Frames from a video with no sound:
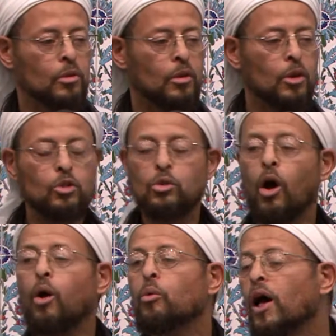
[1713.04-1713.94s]
It's
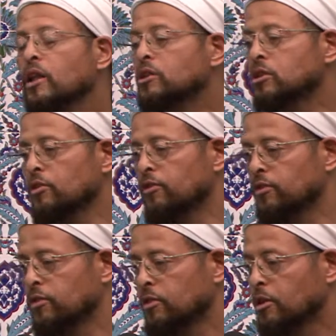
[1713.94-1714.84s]
all
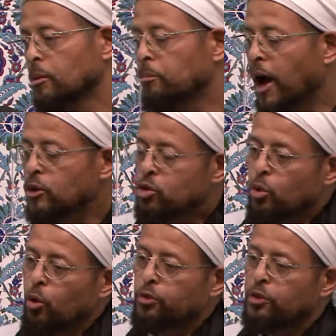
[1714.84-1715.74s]
relative. My
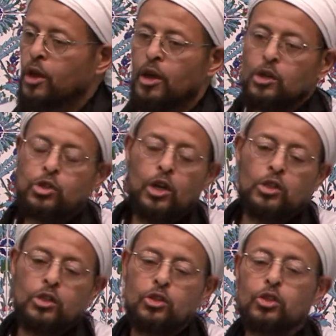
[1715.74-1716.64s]
truth is
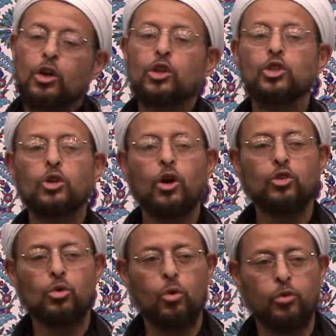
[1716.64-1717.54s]
just as good as your
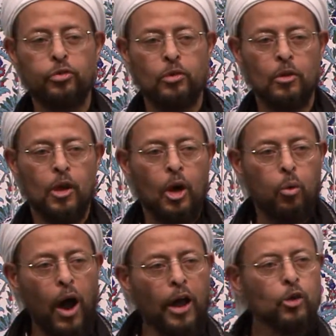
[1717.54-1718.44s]
truth.
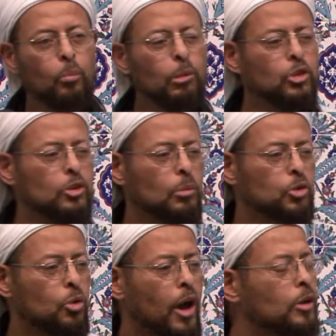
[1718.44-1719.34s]
Why are you
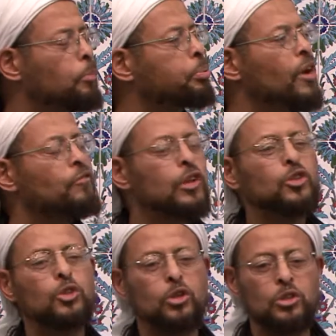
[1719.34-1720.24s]
Muslims trying to
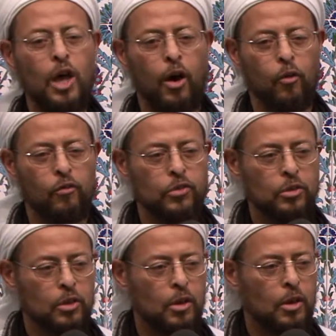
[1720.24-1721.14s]
privilege
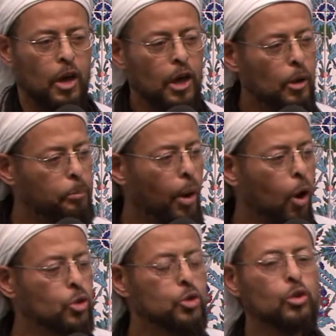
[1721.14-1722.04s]
yourselves and
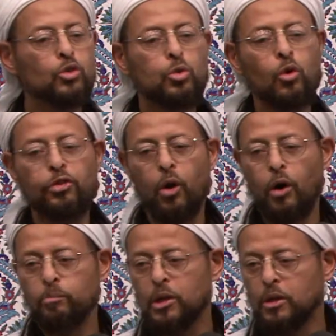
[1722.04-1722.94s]
impose your truth
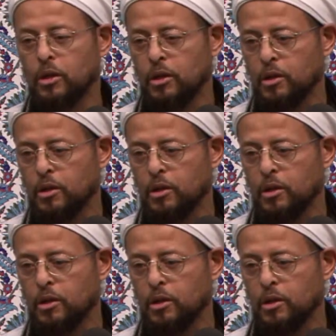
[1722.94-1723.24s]
on me?